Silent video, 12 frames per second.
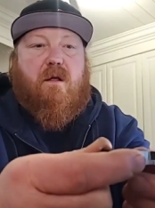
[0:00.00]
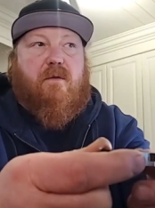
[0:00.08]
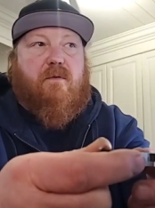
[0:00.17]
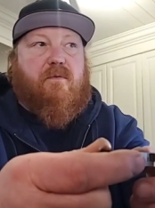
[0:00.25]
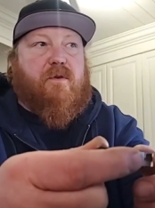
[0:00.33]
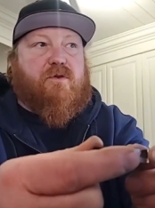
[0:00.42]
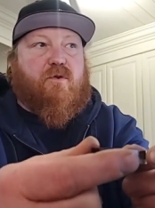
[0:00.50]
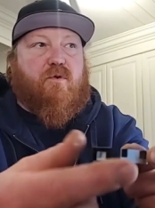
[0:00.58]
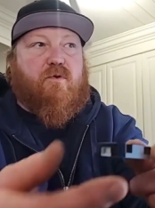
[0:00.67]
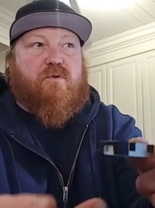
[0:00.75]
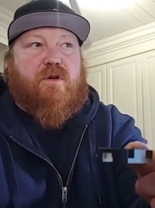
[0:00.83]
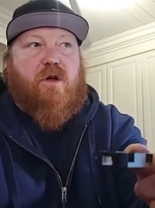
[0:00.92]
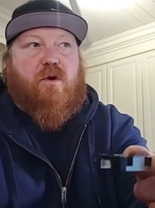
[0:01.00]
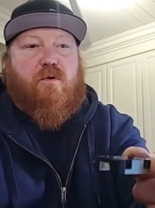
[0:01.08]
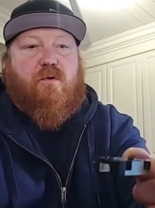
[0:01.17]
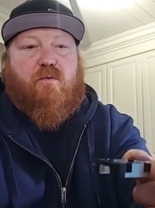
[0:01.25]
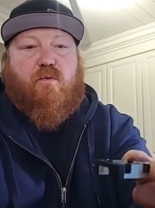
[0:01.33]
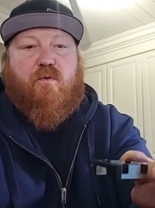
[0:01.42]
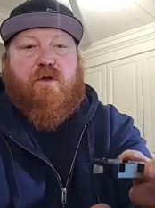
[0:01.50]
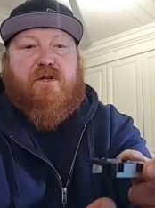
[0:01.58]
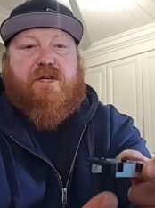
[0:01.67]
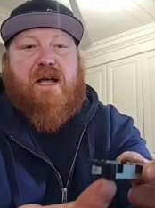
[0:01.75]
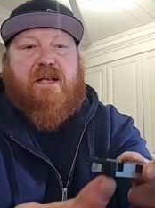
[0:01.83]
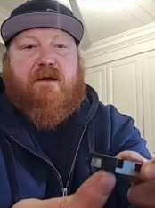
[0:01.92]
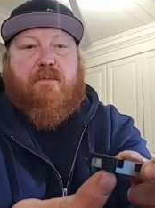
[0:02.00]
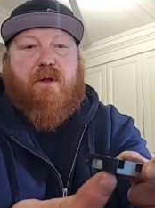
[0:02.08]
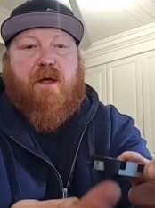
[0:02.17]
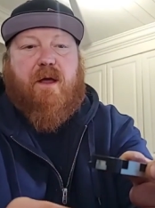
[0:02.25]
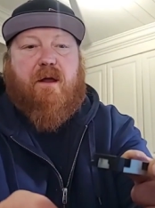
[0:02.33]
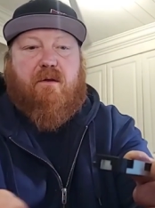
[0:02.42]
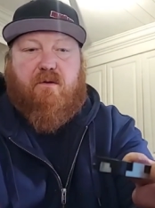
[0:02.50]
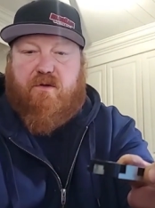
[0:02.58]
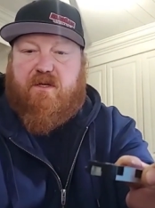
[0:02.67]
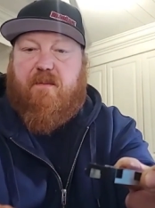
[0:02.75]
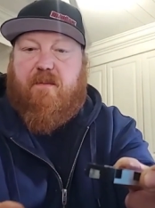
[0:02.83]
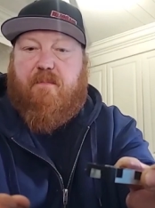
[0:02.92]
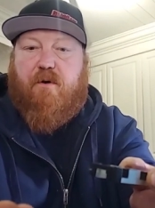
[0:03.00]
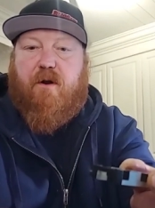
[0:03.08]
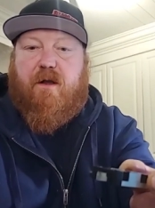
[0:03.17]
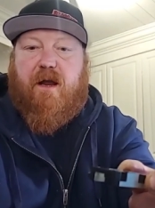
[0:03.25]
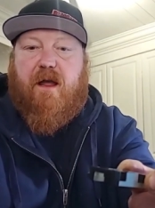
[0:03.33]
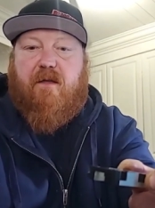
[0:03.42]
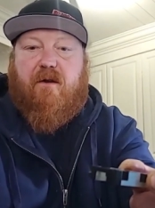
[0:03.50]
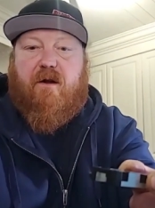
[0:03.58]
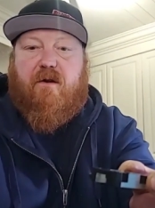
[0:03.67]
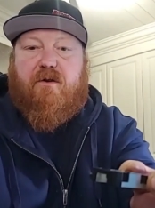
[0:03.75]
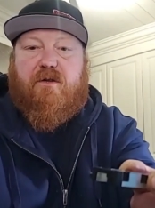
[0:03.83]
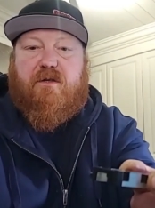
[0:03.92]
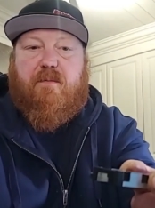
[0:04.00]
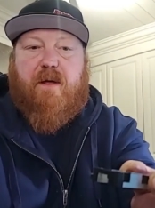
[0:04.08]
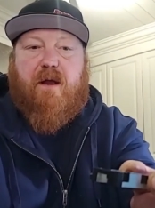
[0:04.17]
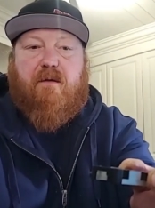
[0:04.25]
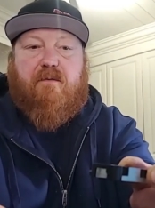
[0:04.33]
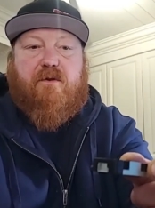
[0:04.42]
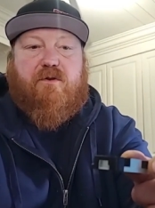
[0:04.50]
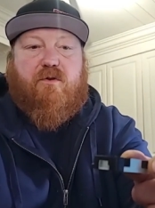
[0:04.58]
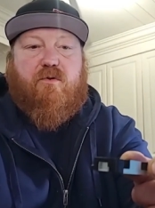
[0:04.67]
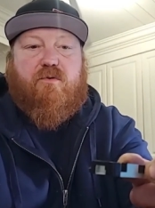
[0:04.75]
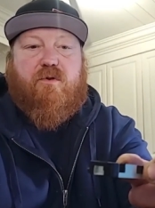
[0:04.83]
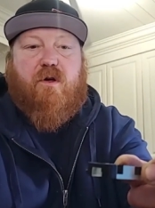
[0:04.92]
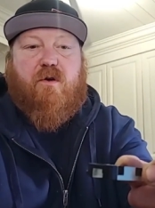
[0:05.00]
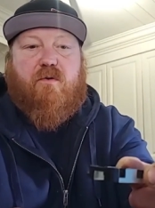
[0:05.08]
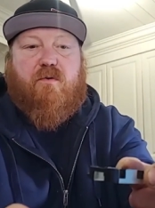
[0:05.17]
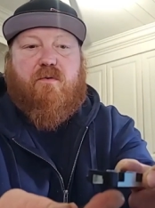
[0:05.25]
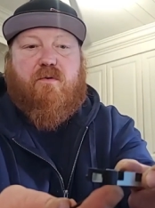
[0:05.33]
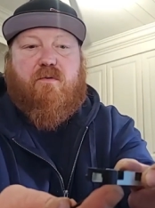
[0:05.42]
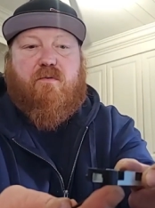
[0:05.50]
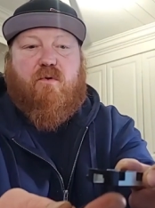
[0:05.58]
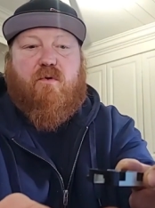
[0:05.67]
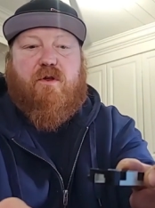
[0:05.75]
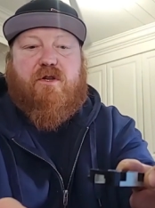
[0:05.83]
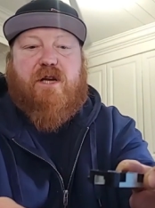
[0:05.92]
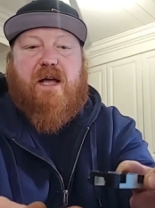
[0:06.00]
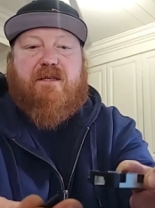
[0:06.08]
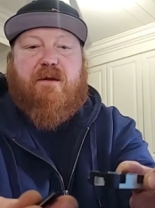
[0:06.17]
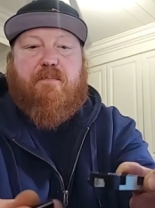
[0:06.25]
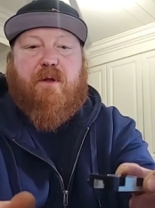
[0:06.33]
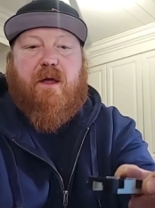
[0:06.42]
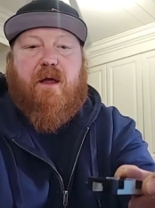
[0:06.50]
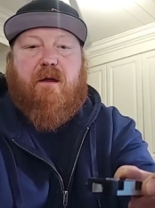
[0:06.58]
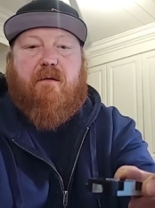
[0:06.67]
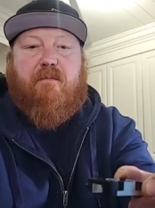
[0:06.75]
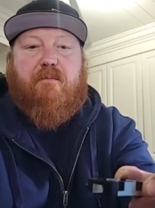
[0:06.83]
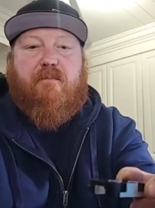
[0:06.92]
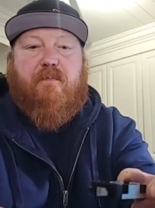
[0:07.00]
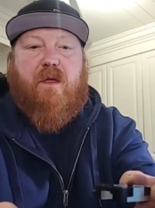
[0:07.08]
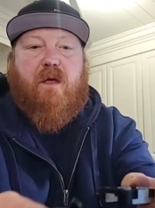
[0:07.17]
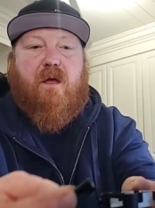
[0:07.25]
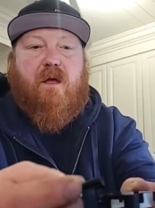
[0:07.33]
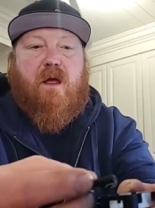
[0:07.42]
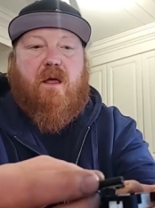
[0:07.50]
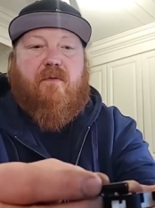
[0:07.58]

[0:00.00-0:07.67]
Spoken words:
The screws go through the chassis plate. You'll see me put it together here in just a minute. The screws go through the chassis plate and